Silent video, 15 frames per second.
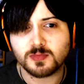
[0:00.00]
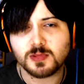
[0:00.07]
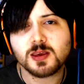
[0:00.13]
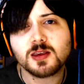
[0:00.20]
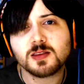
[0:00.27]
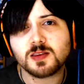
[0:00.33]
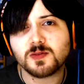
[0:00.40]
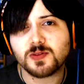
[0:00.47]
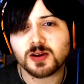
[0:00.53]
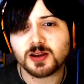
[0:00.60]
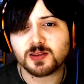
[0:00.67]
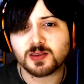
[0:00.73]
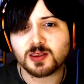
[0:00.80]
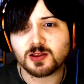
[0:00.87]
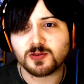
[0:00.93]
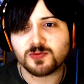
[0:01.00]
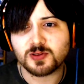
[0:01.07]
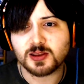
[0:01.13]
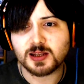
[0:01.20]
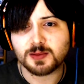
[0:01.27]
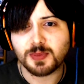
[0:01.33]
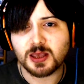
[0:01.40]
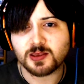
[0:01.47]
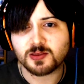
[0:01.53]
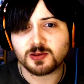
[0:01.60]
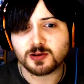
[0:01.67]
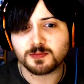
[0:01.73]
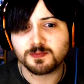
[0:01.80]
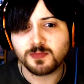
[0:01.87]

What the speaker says: He is a very skillful little bastard.